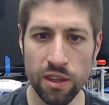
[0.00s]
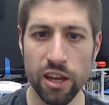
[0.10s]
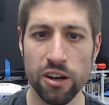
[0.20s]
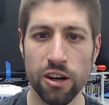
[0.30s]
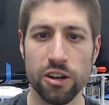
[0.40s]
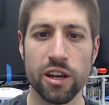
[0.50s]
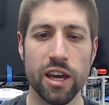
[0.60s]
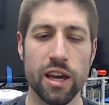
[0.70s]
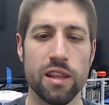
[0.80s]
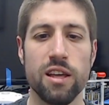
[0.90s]
and
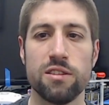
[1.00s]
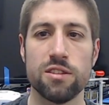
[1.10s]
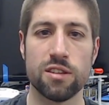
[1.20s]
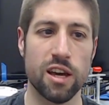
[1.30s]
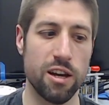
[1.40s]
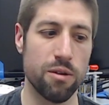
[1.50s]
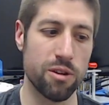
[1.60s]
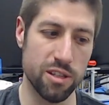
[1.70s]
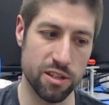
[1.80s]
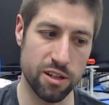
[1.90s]
100K, and that's kind of
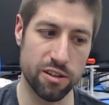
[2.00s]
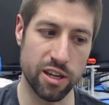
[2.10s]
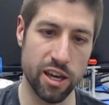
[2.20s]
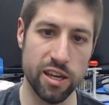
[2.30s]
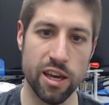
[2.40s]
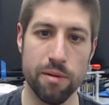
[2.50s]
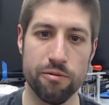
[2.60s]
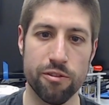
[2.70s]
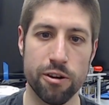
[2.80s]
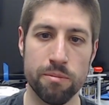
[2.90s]
where this 100K
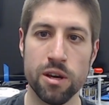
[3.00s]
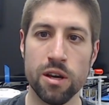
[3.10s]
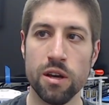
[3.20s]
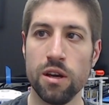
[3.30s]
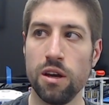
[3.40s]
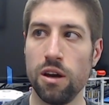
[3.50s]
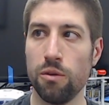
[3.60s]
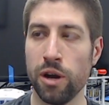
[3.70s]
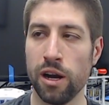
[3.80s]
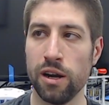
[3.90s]
came from,
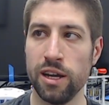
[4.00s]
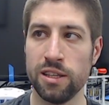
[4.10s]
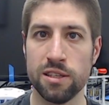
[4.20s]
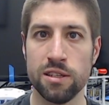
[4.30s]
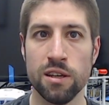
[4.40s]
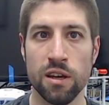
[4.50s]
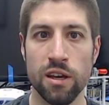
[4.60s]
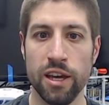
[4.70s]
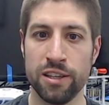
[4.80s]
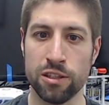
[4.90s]
where it's
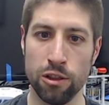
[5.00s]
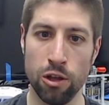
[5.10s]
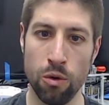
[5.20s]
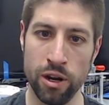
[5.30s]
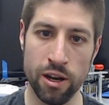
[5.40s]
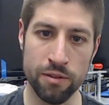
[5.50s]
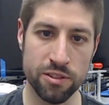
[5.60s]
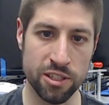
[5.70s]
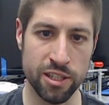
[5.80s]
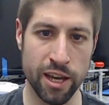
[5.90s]
low enough
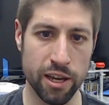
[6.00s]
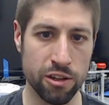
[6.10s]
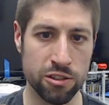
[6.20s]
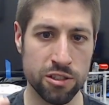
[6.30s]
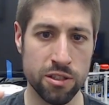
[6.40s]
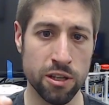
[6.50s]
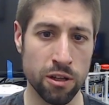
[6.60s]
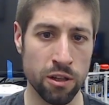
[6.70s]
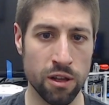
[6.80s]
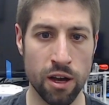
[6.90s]
such that you're
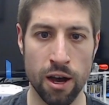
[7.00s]
still